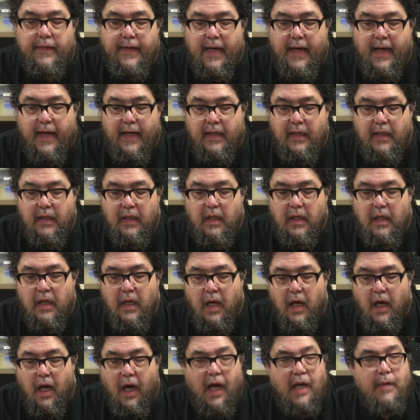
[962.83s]
that
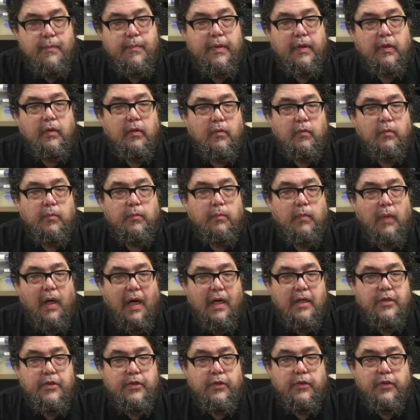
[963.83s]
I built
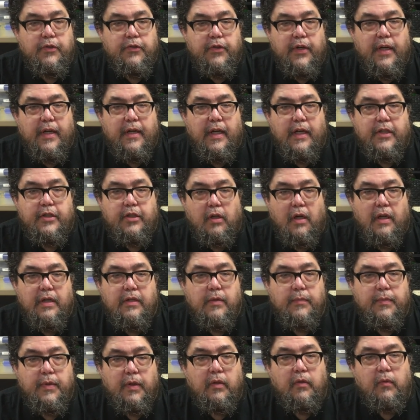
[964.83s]
modules and I tried
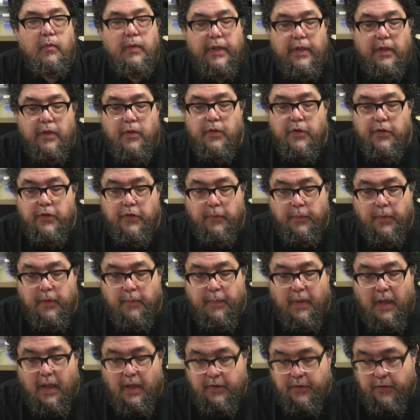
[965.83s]
to build reusable
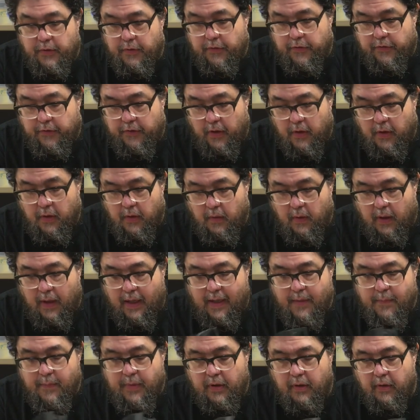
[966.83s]
modules. So
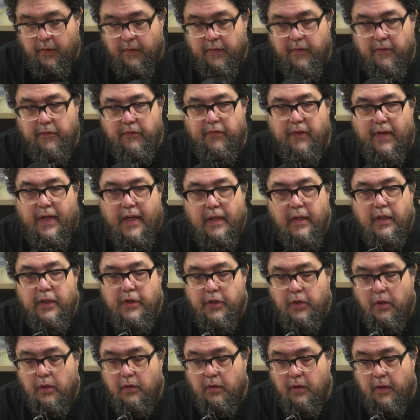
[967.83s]
I built the fan
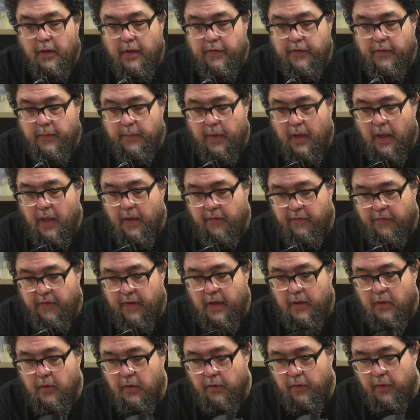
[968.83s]
controller as a mod, the
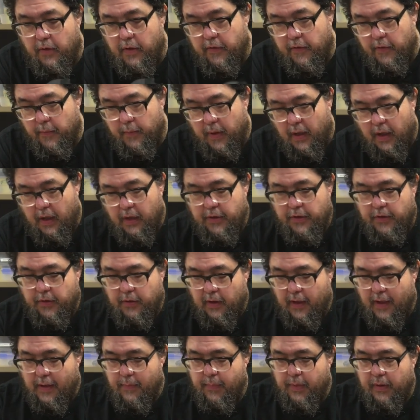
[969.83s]
fan holder as a
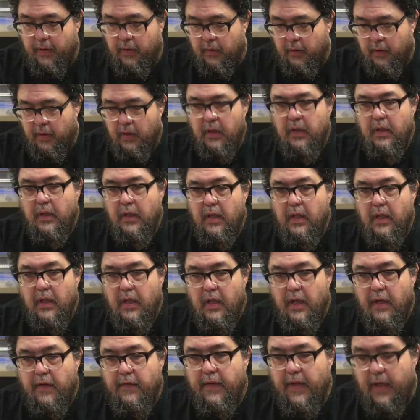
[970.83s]
module. I built
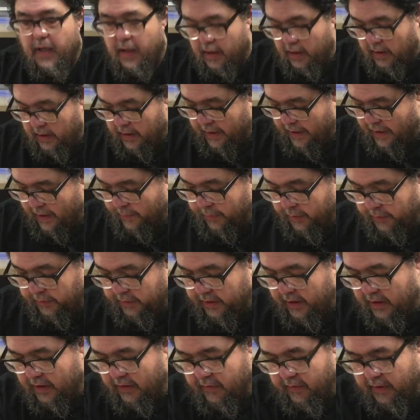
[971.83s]
the Apple
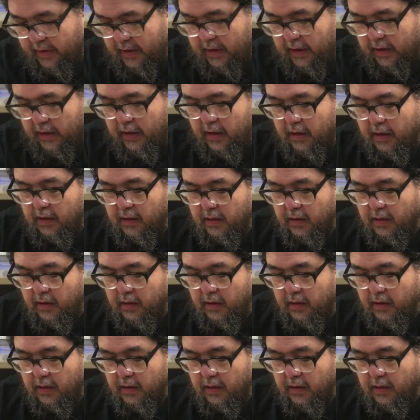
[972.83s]
T V